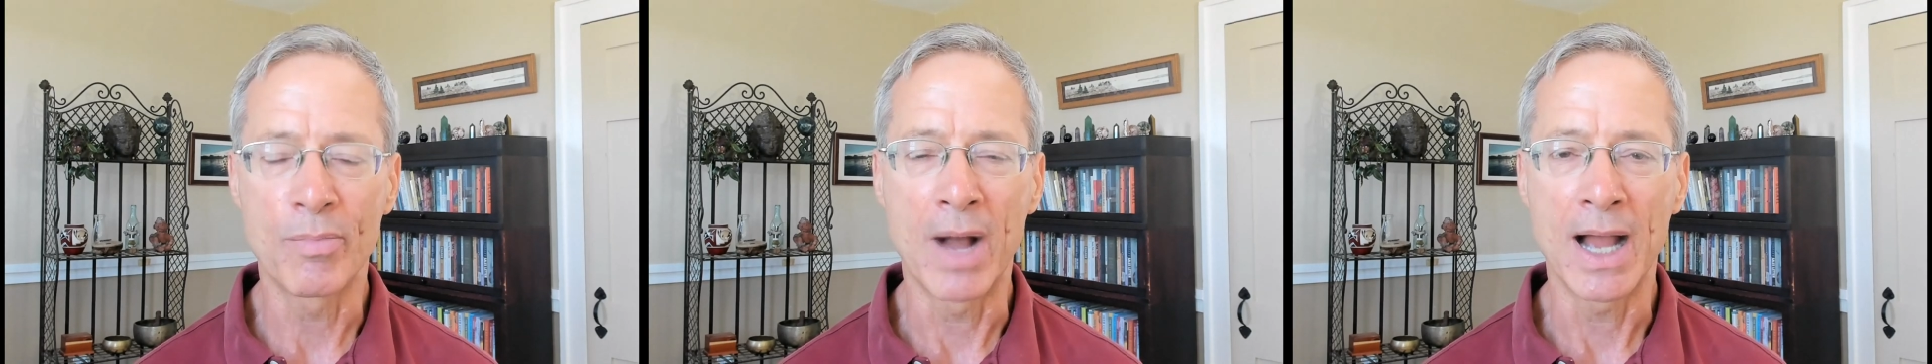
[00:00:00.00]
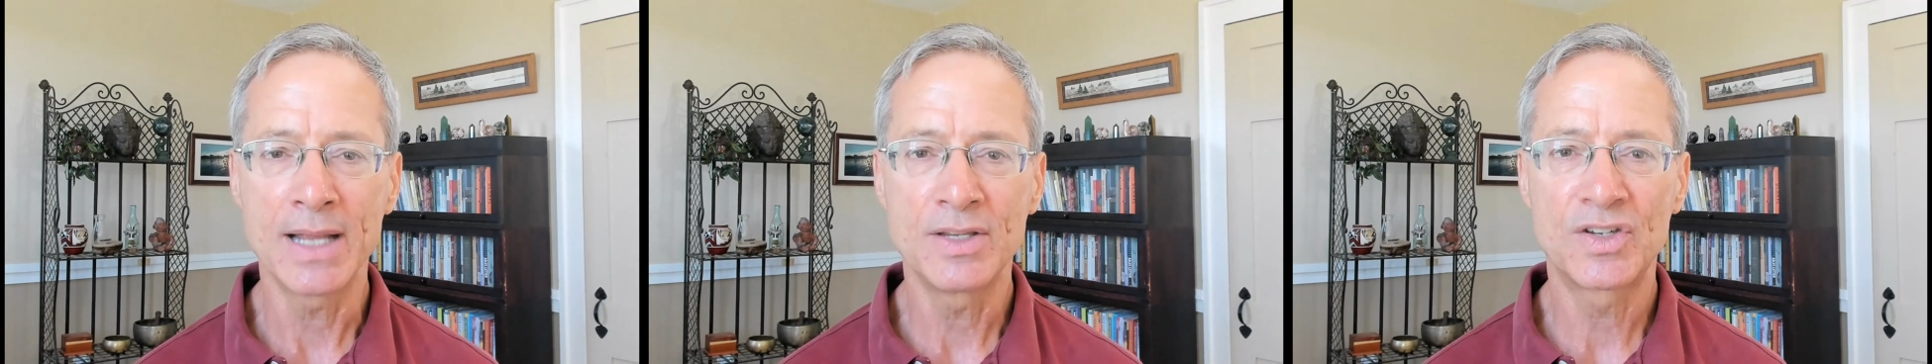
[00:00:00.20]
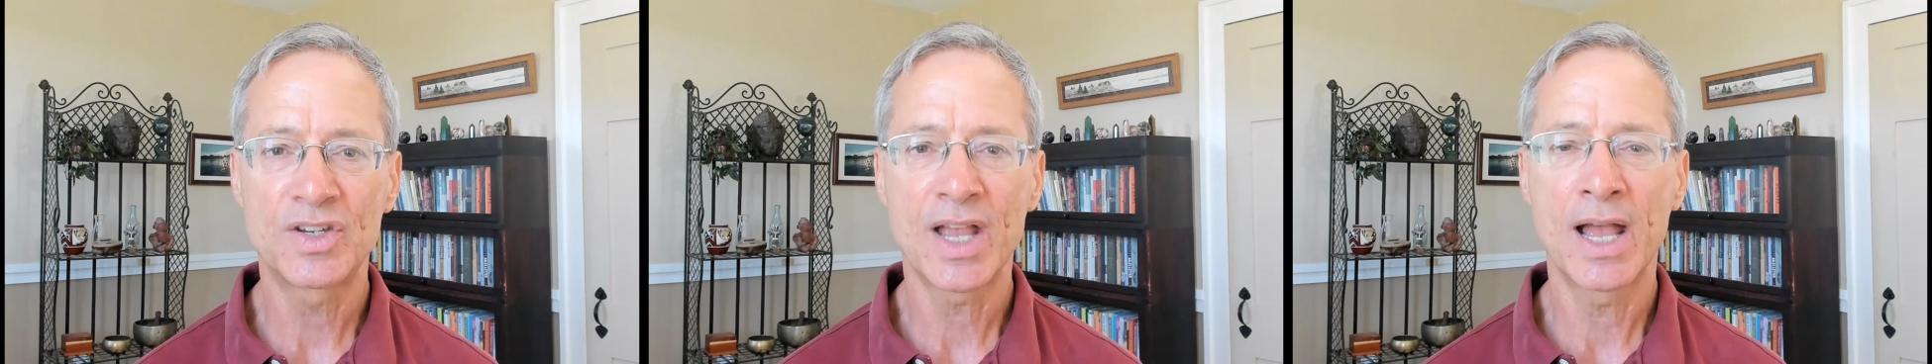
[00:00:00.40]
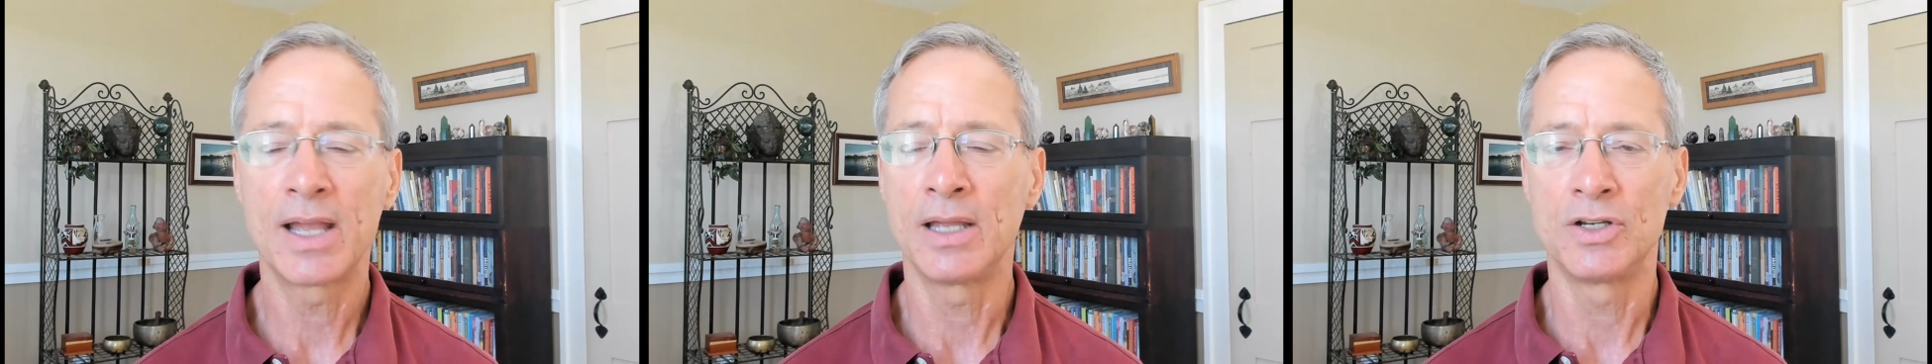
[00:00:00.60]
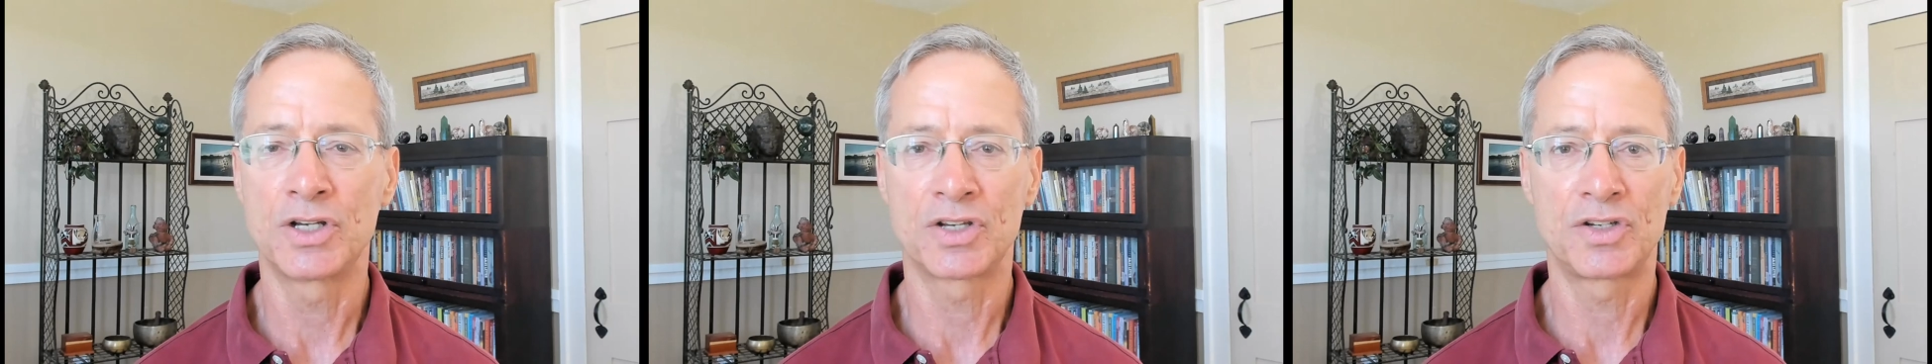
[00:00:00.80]
mindset
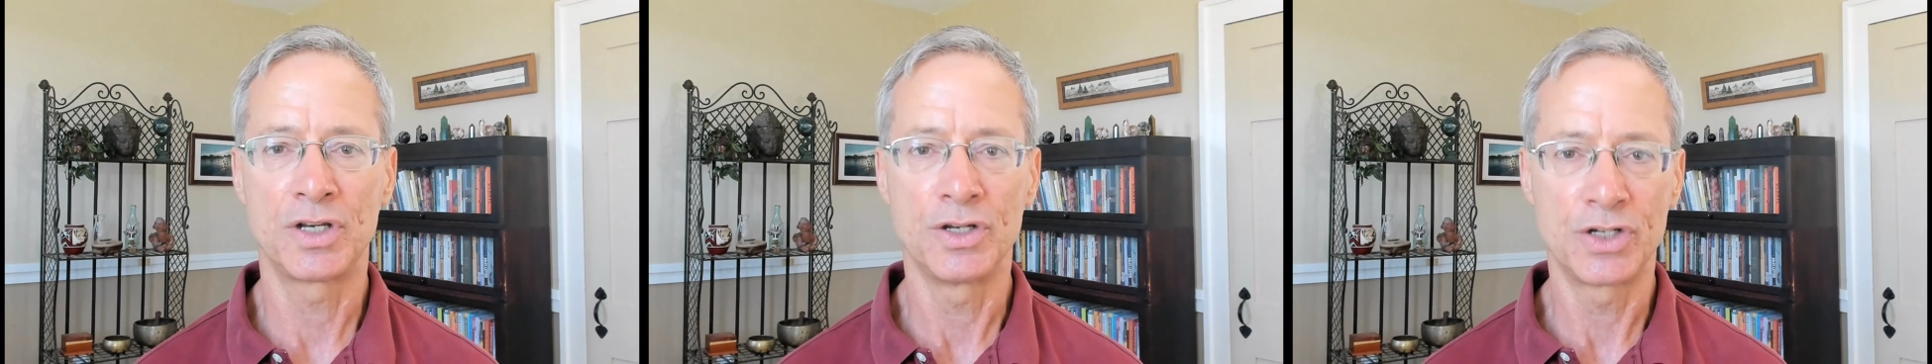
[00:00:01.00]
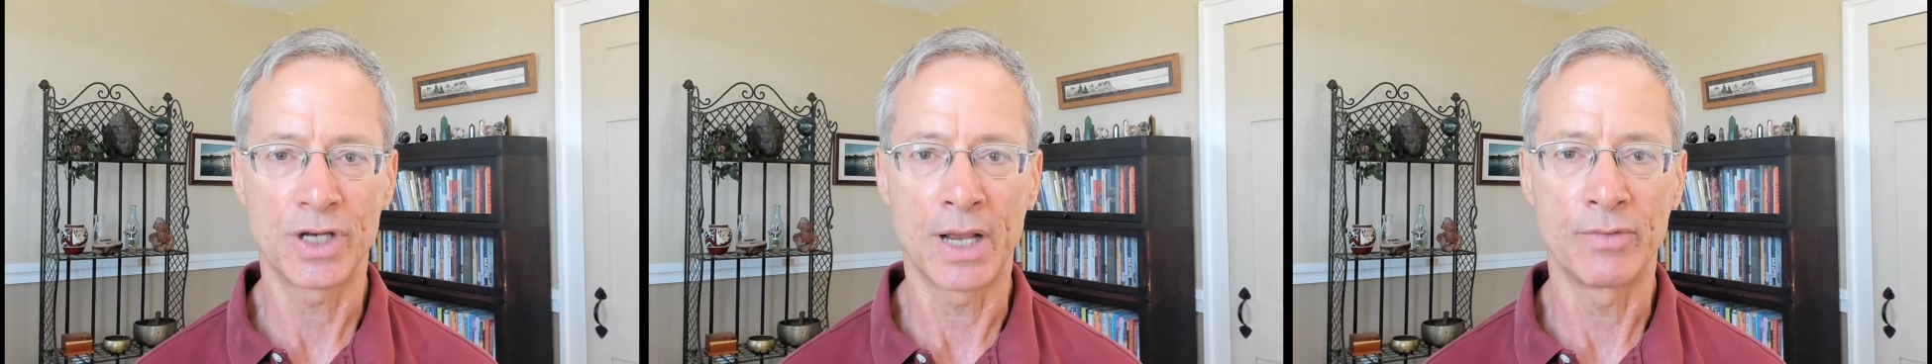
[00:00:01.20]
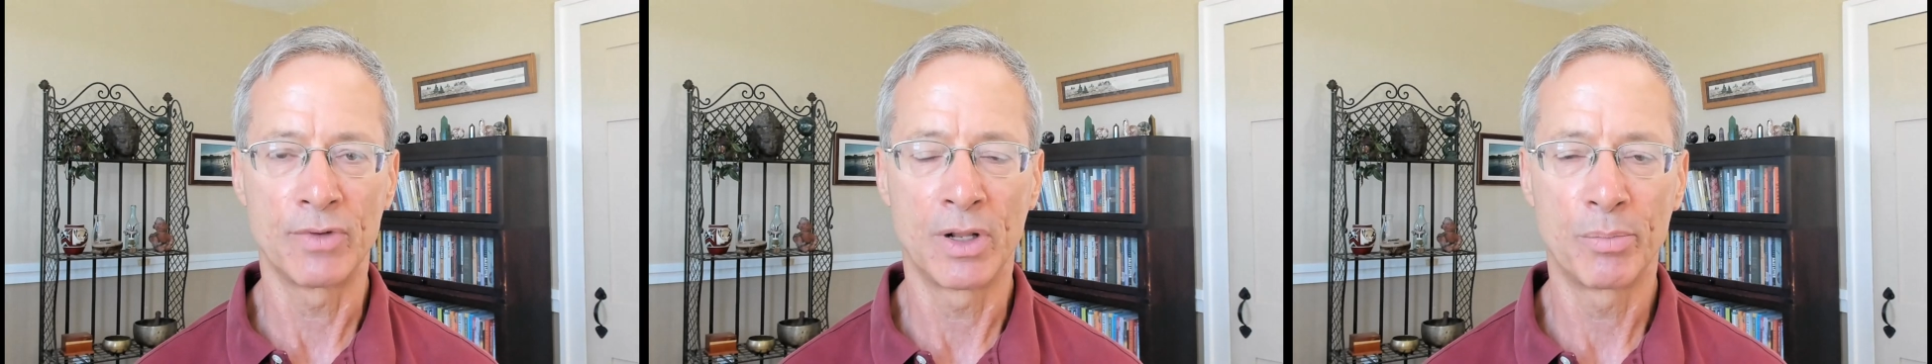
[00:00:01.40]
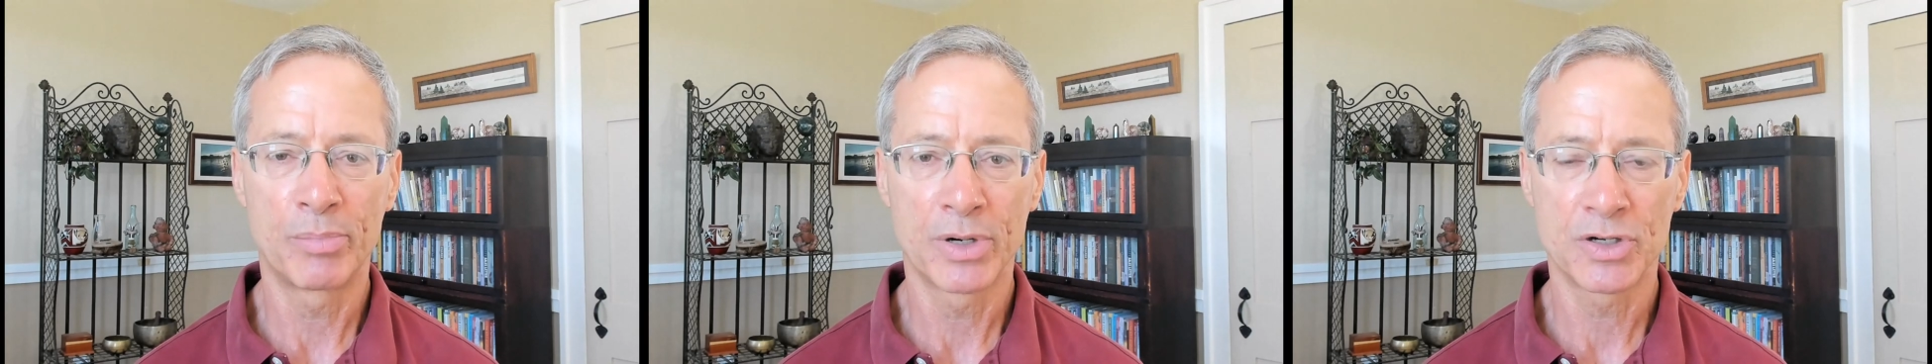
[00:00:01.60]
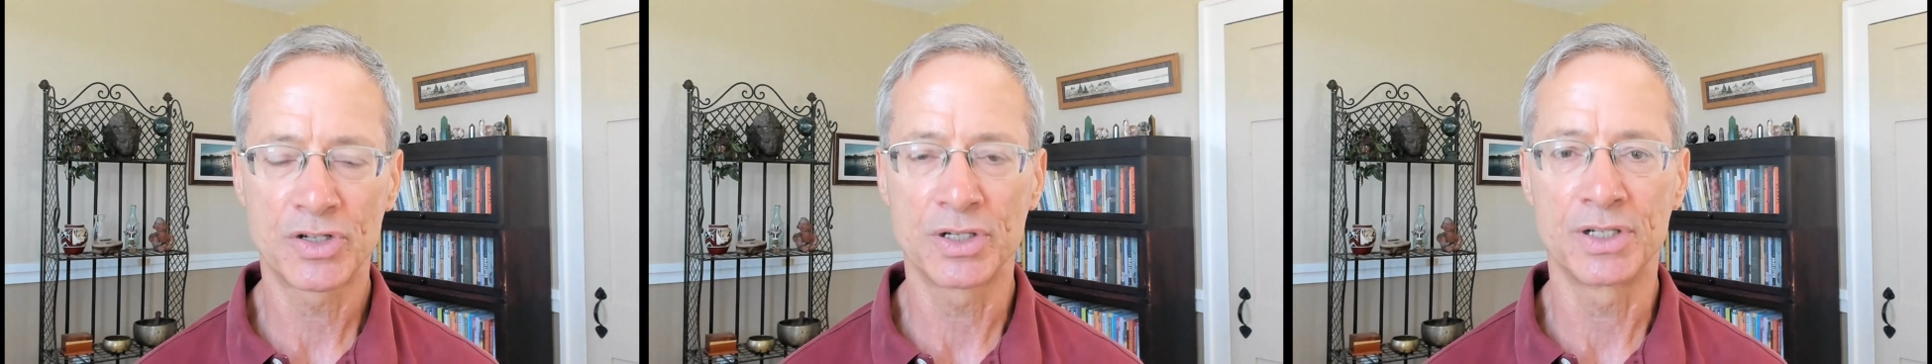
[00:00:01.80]
and just in general,
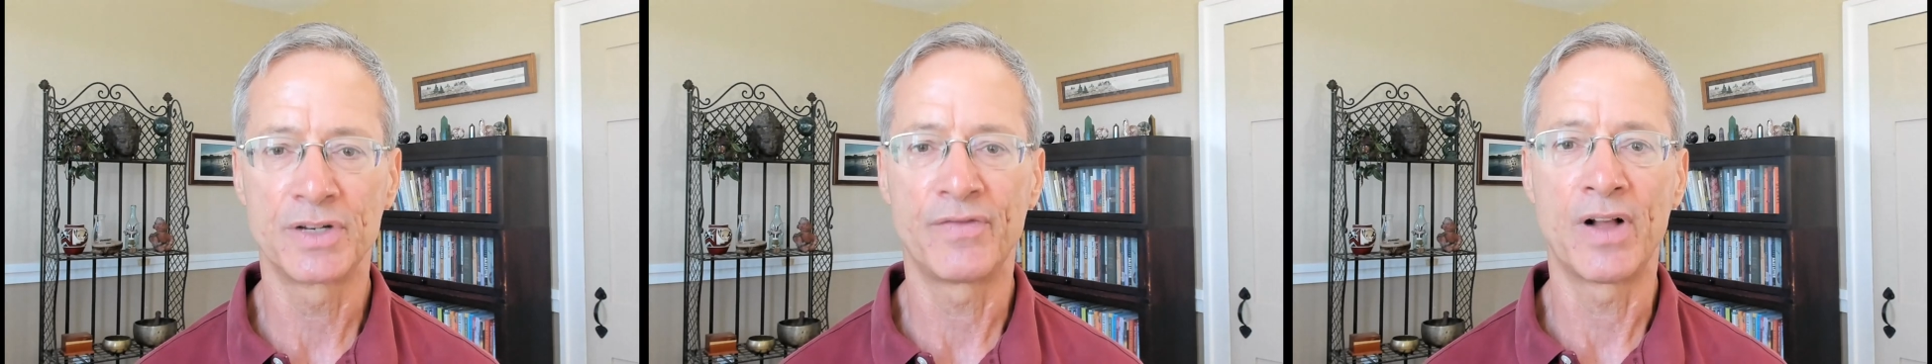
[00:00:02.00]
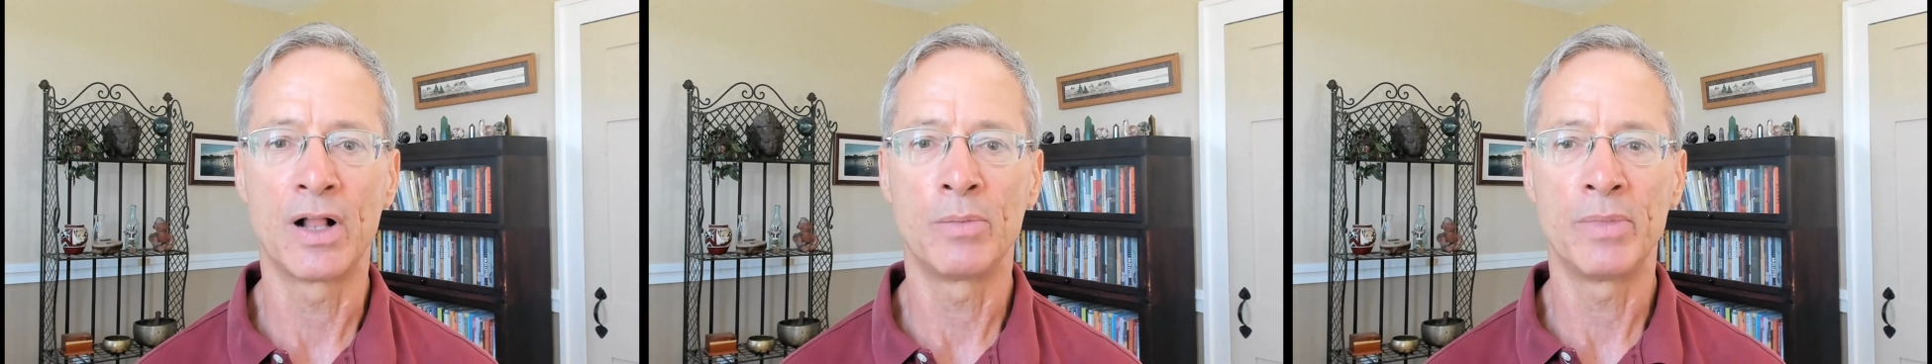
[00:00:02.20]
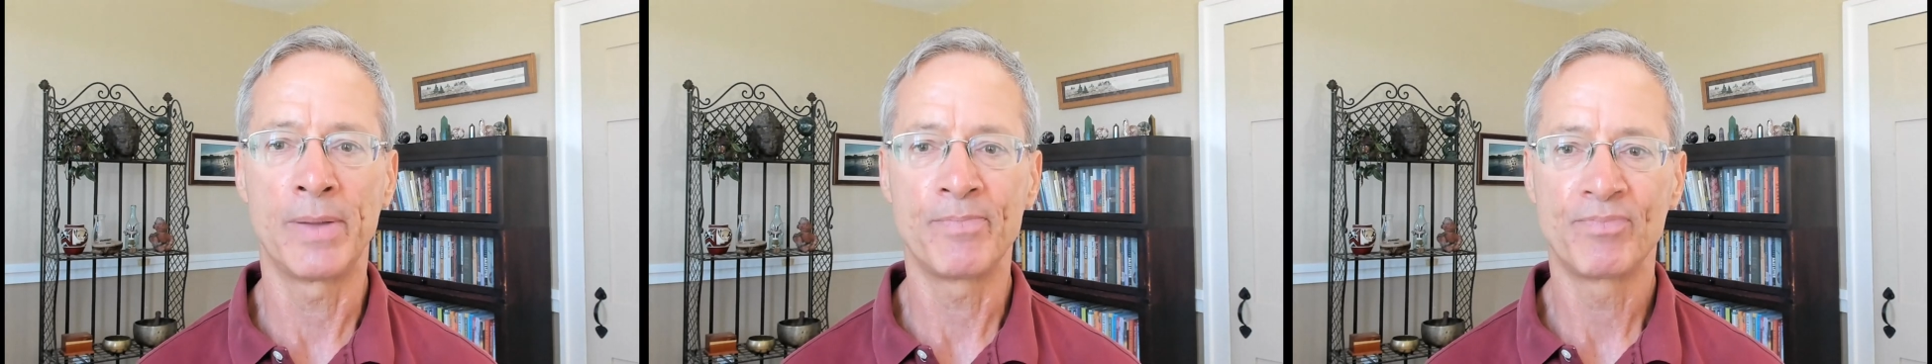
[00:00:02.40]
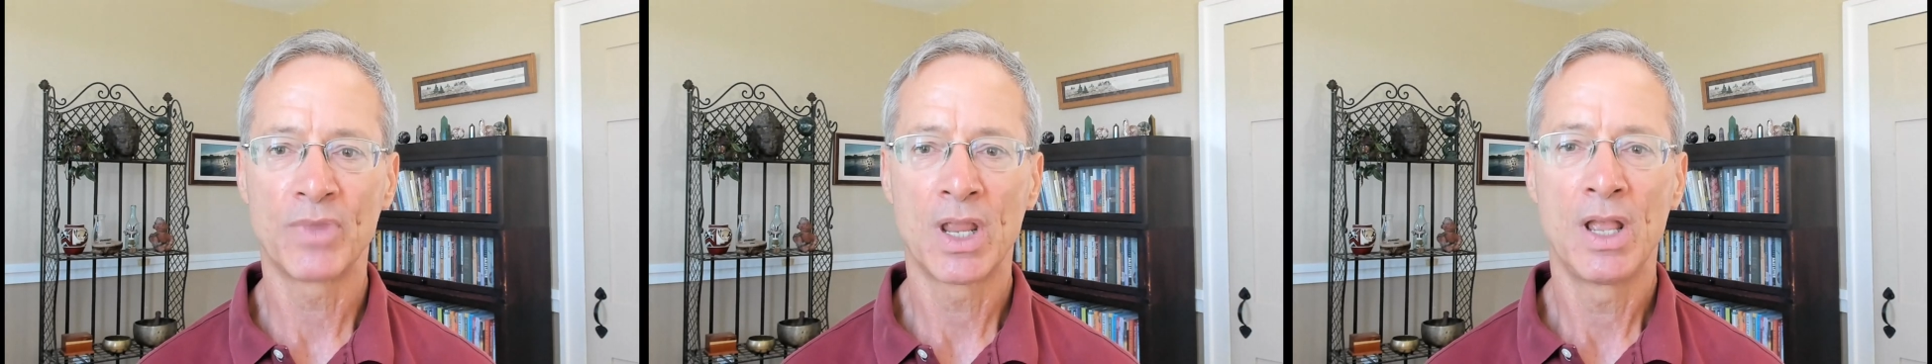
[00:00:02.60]
personal development.